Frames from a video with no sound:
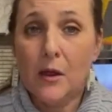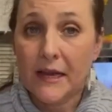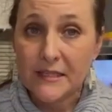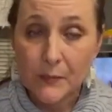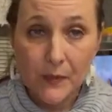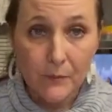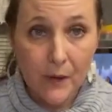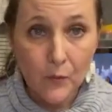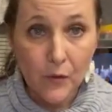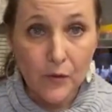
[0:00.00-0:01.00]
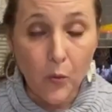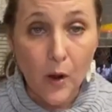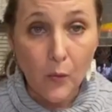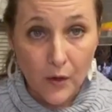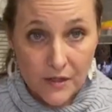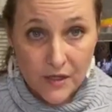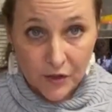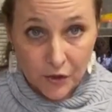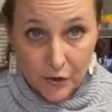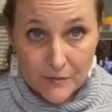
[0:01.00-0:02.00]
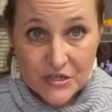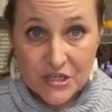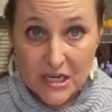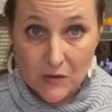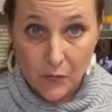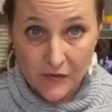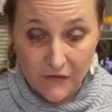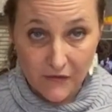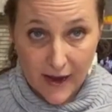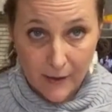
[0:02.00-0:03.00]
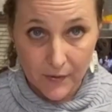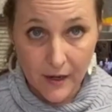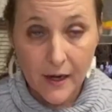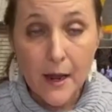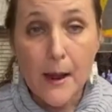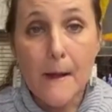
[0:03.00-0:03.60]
Experiment with what works on your machine with the fabric.